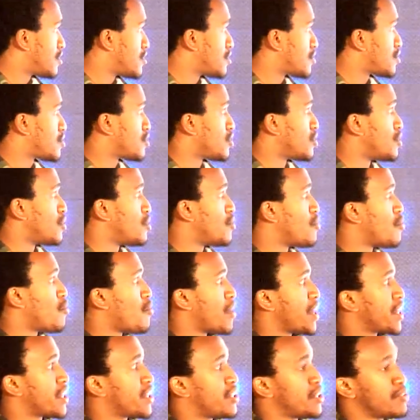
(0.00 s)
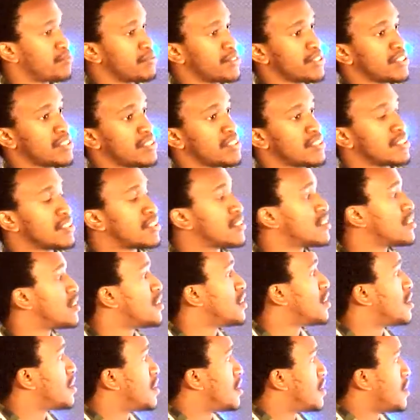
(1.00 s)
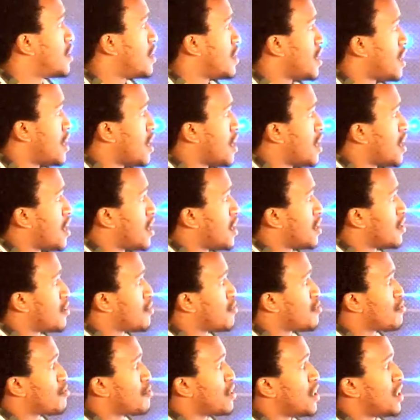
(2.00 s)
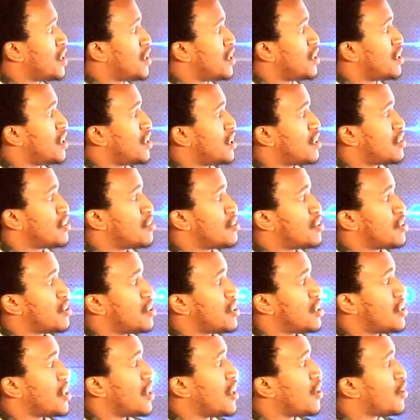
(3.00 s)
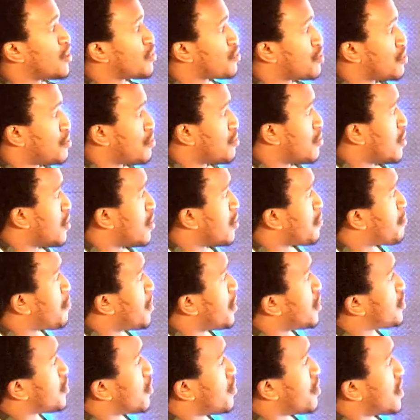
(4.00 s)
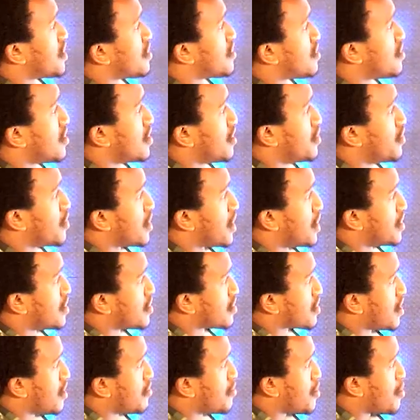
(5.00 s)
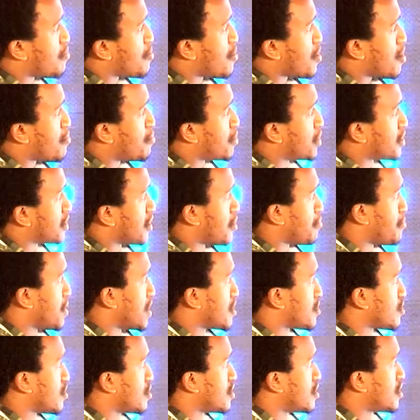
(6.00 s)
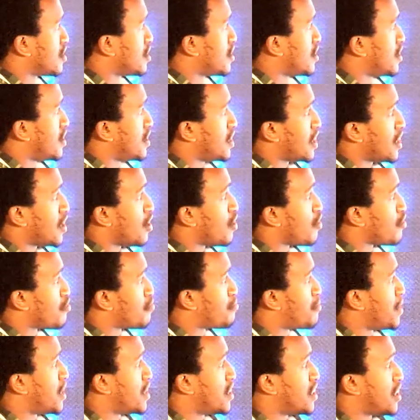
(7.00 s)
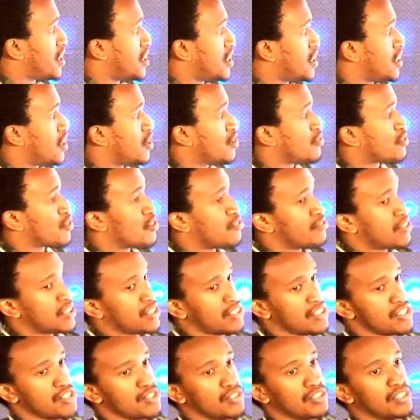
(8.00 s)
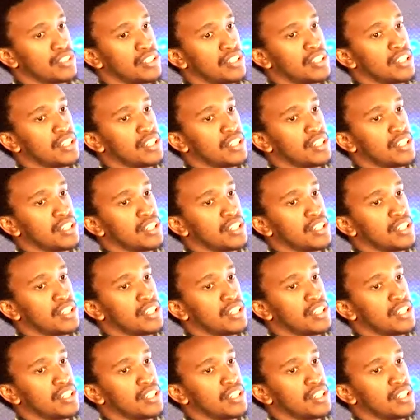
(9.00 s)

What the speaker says: So why games? Well, Plato once said you can discover more about a person in an hour of play than in an hour of conversation.